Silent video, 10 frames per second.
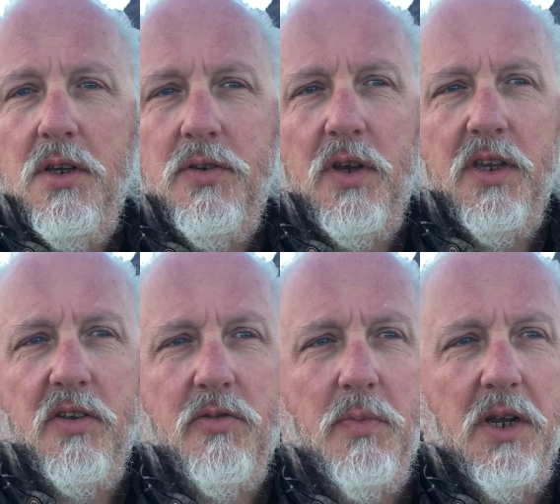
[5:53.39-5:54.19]
So I
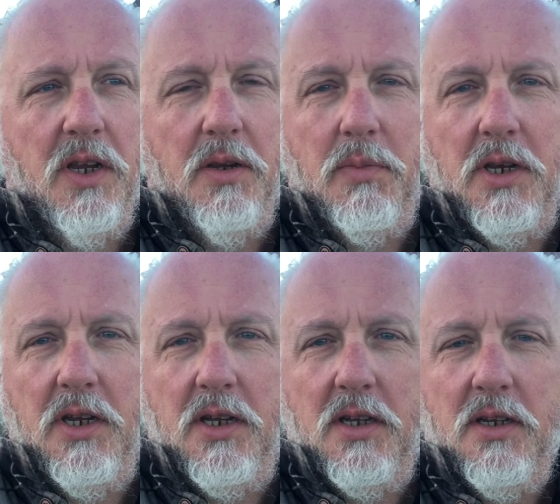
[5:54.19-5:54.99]
guess my,
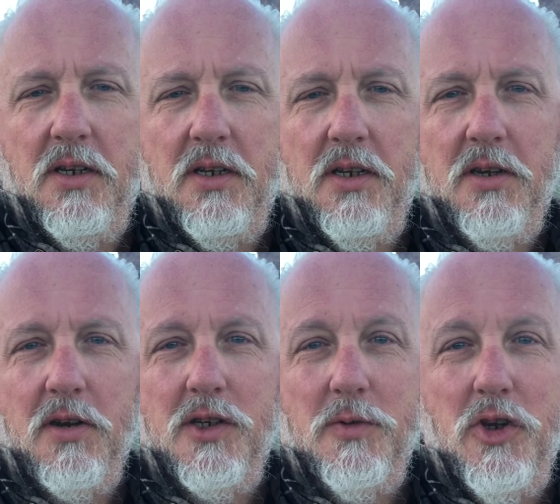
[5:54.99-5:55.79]
my uh,
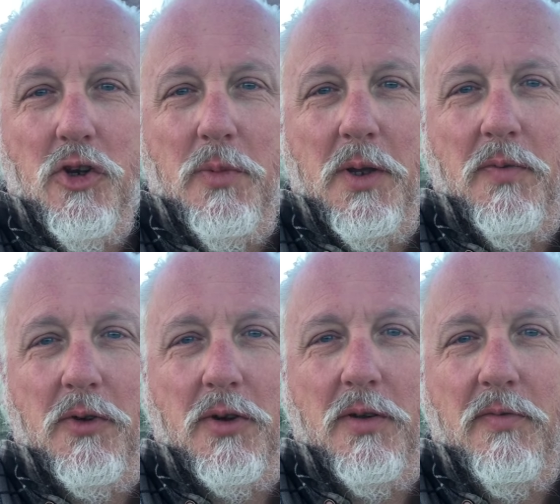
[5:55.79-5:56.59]
encouragement to you to be,
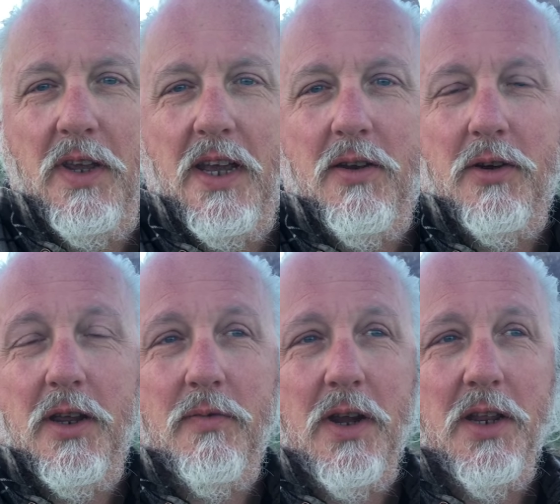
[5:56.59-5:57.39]
if you're in a van or
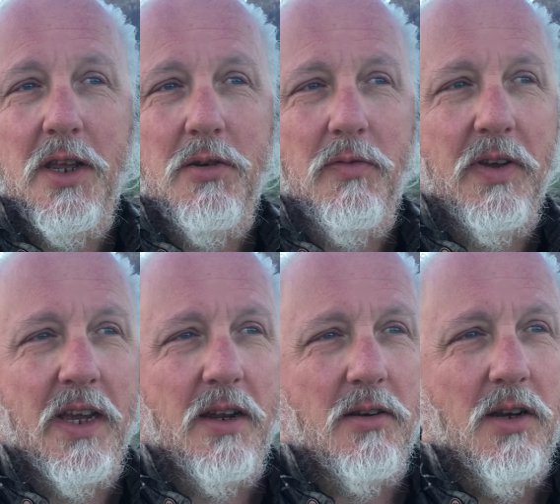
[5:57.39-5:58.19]
getting ready to get into a
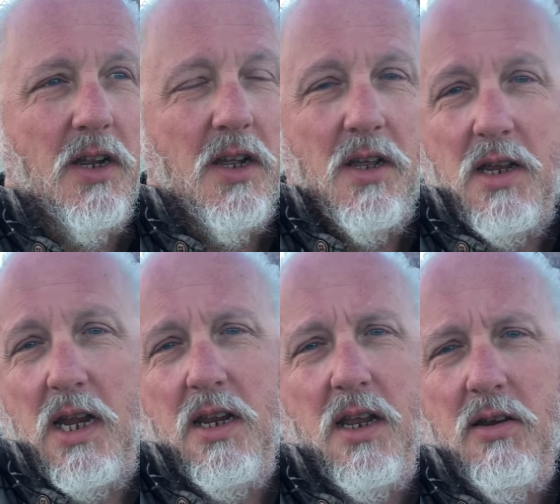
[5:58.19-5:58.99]
van or
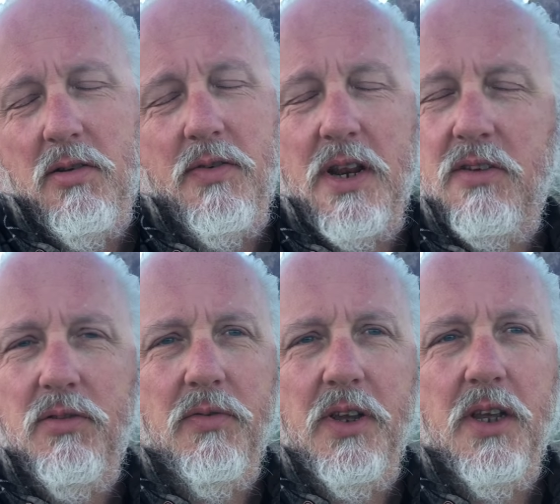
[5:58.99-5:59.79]
any or even an
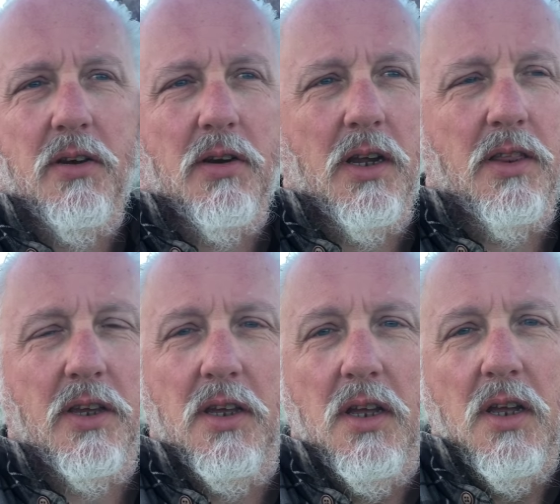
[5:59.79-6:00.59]
SUV or
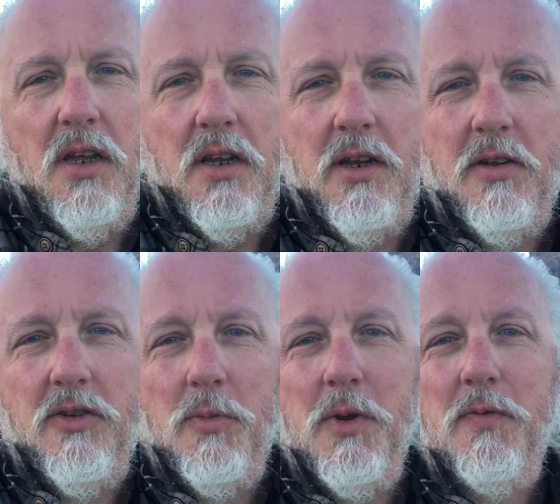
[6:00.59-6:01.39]
anything, you know,
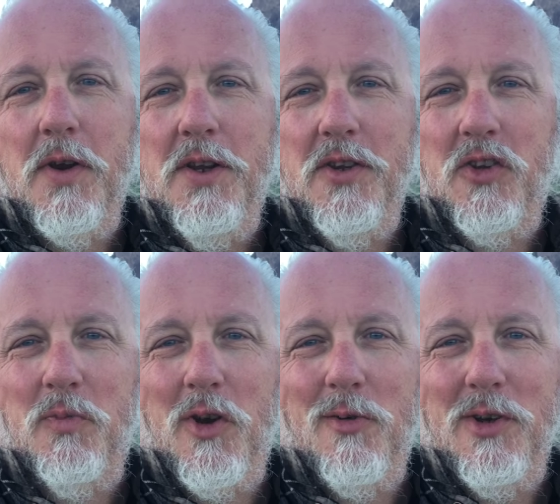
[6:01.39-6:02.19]
don't be afraid to
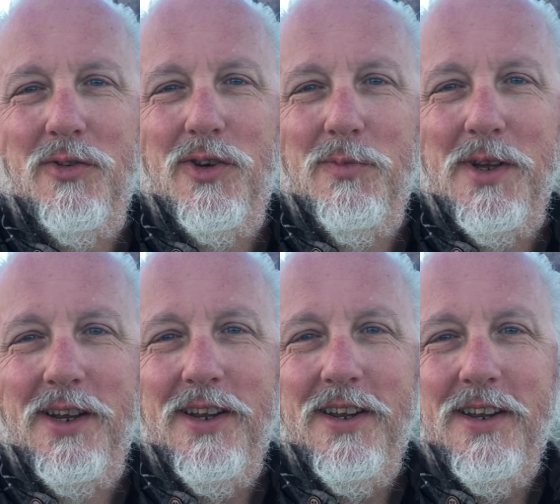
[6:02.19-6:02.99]
experiment a little bit